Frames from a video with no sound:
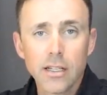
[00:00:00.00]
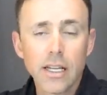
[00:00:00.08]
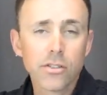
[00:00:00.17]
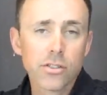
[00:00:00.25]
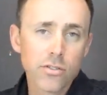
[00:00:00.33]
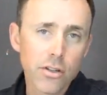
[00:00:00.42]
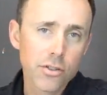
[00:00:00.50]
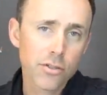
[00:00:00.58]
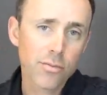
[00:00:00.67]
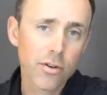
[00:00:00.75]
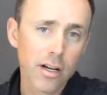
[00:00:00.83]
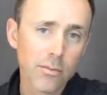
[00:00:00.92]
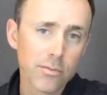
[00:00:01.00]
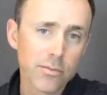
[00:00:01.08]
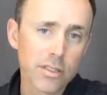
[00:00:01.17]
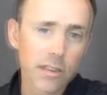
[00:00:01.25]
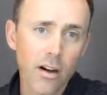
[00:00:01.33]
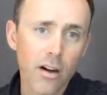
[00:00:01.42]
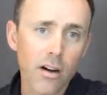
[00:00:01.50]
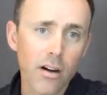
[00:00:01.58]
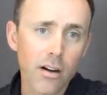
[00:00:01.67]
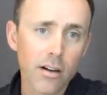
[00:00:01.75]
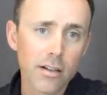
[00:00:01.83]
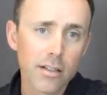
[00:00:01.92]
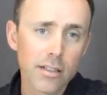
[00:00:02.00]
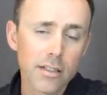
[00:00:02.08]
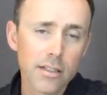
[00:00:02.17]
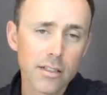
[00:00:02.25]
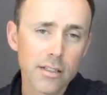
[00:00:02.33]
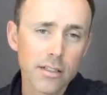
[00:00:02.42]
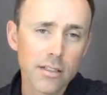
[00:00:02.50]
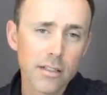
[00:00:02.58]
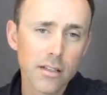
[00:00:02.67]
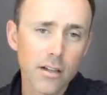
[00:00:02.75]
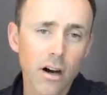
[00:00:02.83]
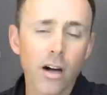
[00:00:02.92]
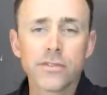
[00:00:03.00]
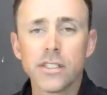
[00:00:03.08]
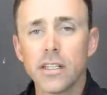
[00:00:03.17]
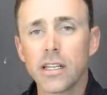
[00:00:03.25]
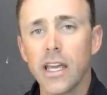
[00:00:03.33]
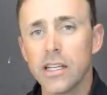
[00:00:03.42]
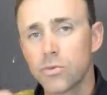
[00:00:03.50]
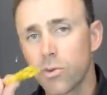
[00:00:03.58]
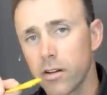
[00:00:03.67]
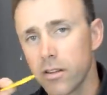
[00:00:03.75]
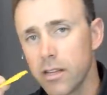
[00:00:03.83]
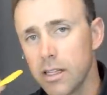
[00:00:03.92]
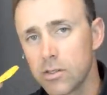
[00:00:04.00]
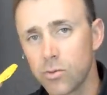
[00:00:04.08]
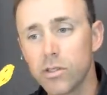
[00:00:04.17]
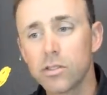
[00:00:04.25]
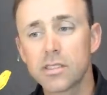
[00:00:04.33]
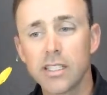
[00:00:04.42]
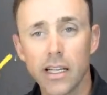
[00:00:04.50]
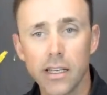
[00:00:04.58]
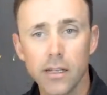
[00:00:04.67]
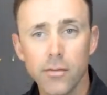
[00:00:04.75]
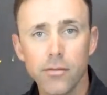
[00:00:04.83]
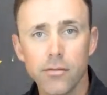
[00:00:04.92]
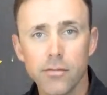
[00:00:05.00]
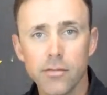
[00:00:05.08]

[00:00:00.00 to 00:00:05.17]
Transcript: Now, the structural problems are often the case where these will stay in